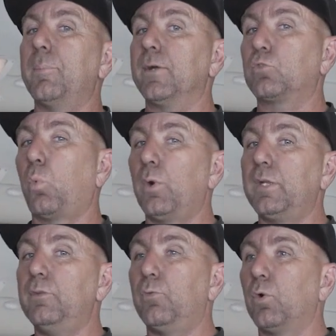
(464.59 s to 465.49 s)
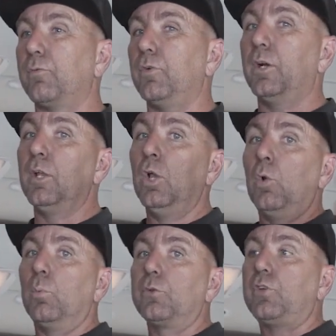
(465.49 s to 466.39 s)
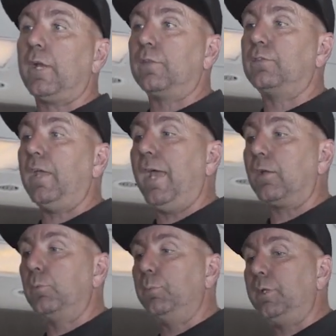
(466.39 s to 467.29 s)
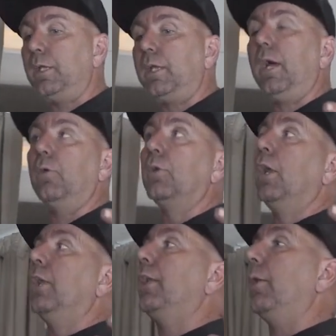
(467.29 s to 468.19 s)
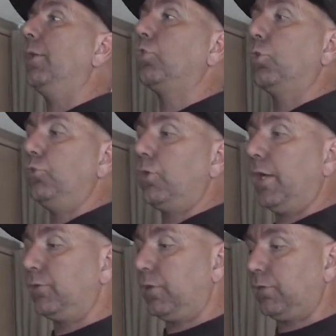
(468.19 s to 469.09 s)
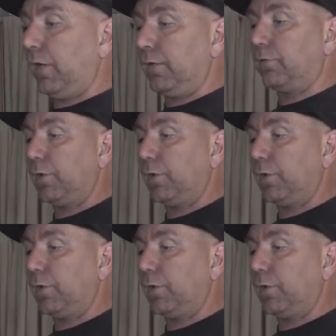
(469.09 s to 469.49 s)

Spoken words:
at about 24 foot. We'll check the tag when we get out. Now, I told you guys this had